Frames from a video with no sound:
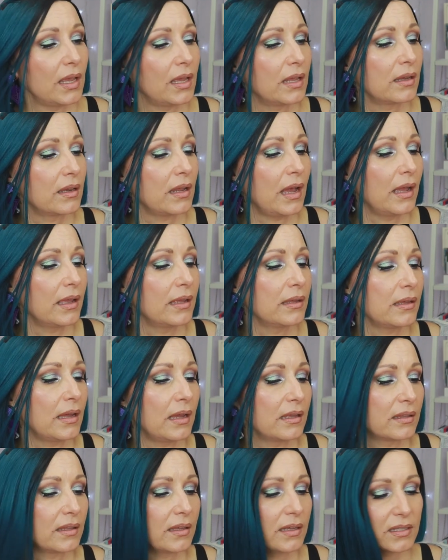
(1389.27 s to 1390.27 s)
And I,
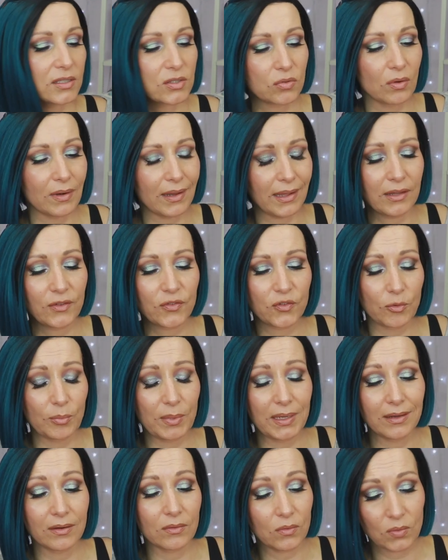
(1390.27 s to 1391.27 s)
I think it's too light for
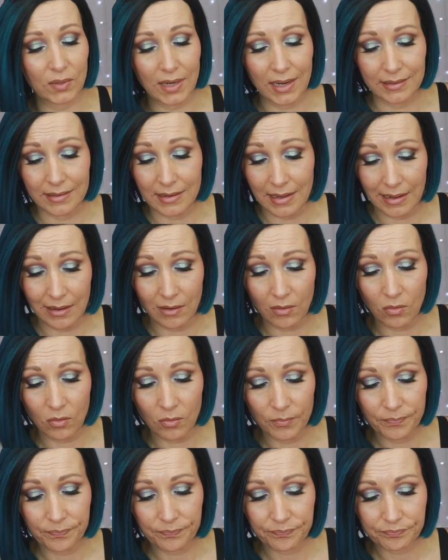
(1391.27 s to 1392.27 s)
me right now.
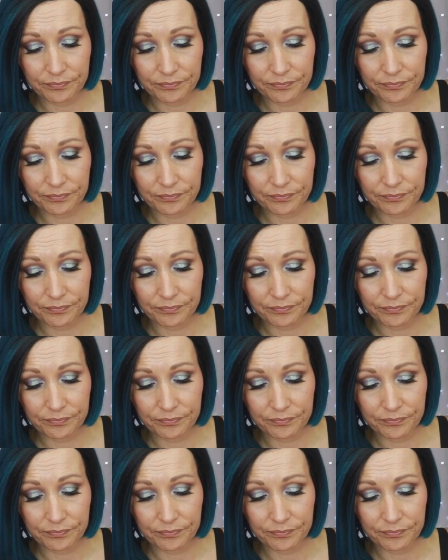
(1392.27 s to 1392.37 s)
